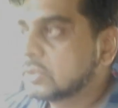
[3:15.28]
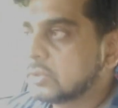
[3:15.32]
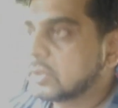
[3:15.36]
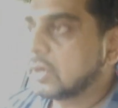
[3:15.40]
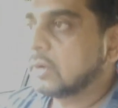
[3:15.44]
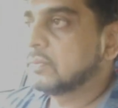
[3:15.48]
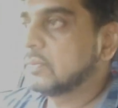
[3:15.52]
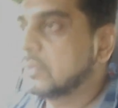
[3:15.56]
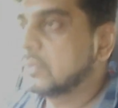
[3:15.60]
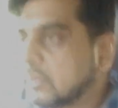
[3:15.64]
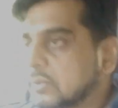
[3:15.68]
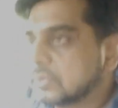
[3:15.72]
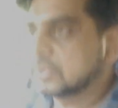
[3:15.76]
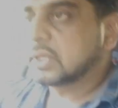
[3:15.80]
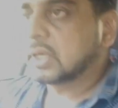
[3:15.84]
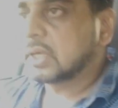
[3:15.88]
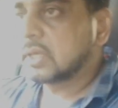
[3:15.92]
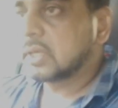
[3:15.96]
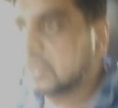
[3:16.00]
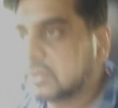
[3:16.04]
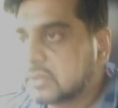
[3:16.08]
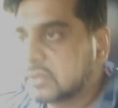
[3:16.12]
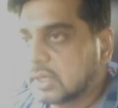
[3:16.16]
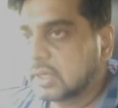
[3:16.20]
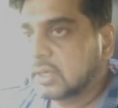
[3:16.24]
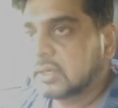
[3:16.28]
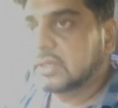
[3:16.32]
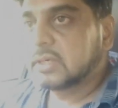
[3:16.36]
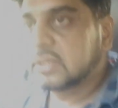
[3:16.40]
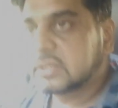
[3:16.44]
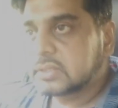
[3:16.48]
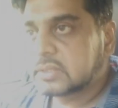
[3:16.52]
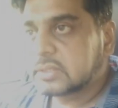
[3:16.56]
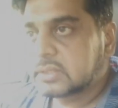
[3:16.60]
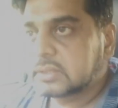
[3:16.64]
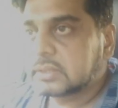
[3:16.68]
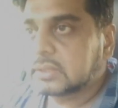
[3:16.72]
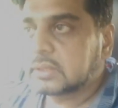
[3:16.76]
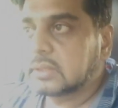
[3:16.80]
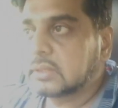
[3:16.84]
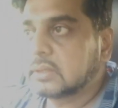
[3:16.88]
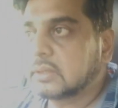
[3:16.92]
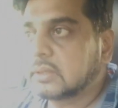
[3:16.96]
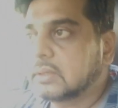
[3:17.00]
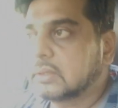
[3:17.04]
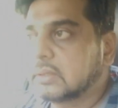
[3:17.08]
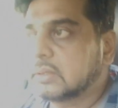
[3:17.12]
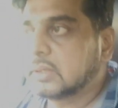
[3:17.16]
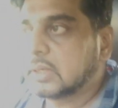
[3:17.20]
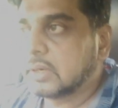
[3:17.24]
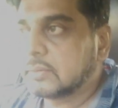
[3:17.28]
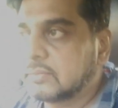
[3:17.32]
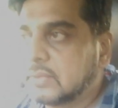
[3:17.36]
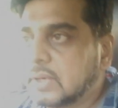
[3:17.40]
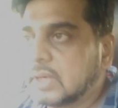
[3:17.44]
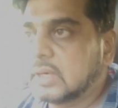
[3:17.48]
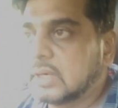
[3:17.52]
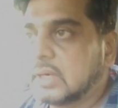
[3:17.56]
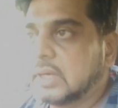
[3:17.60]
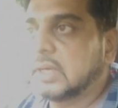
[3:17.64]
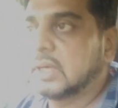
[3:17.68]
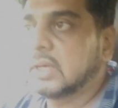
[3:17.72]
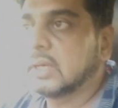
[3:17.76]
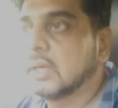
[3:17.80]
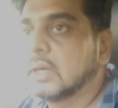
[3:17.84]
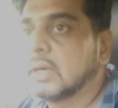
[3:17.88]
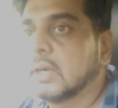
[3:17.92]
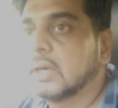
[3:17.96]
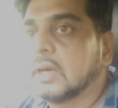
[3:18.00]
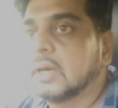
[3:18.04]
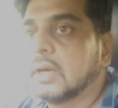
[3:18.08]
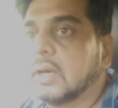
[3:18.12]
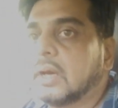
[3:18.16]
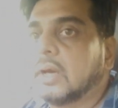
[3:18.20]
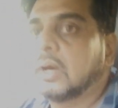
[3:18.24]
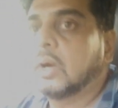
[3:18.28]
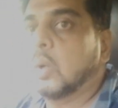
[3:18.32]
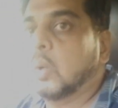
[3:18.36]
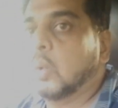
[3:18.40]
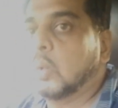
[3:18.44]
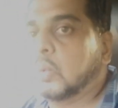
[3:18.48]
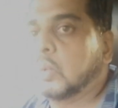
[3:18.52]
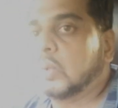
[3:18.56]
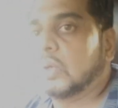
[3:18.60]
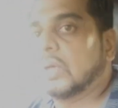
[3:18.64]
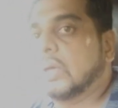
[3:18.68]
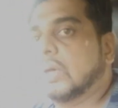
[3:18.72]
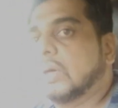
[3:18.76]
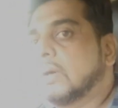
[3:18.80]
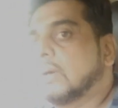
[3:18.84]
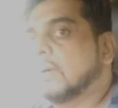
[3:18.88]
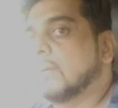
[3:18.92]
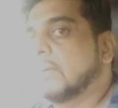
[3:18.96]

So of course, the singers definitely would